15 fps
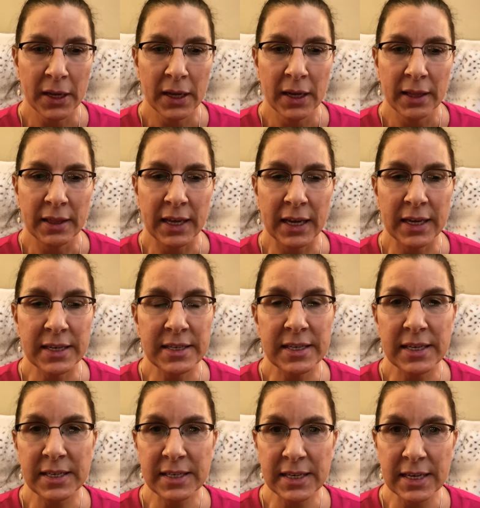The
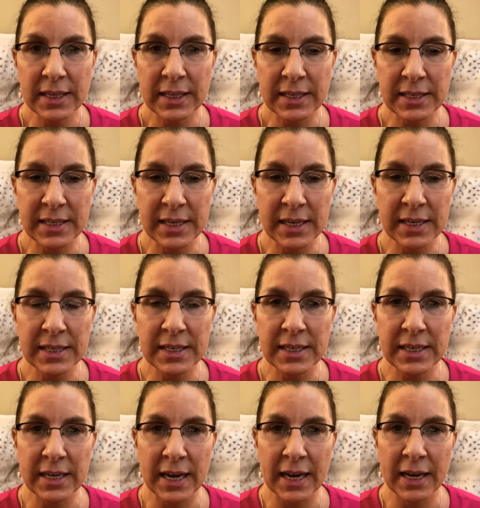existing listings
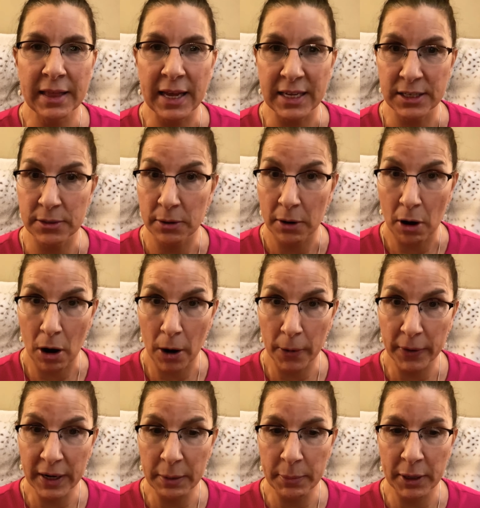today, that's
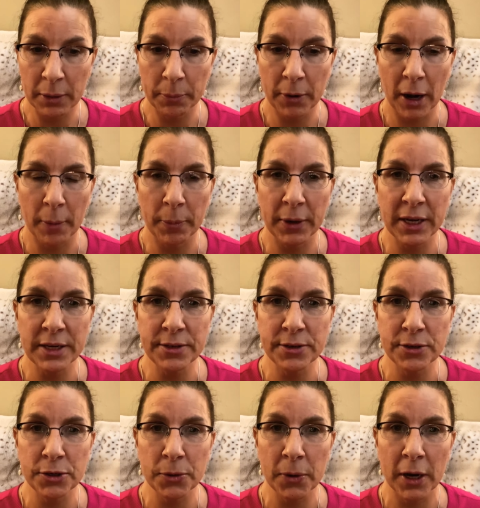already built properties,
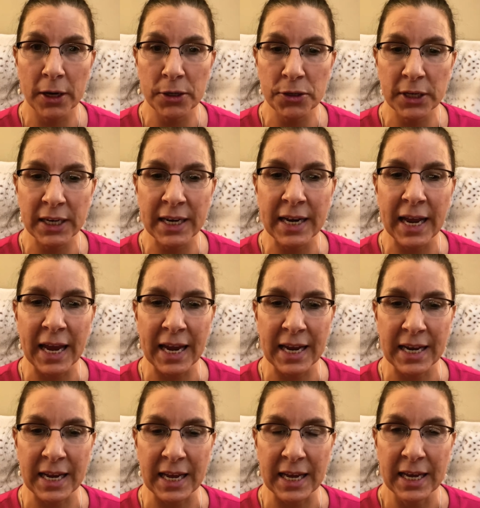
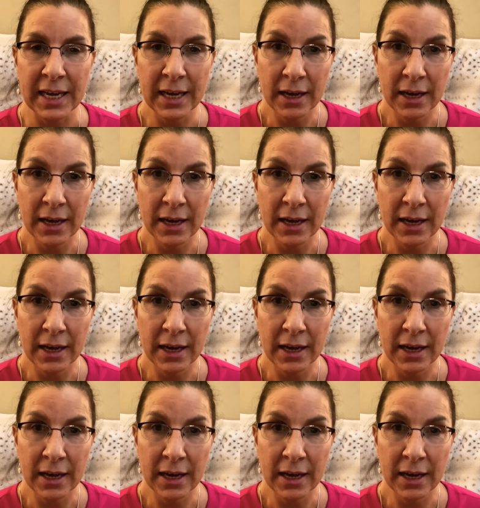280.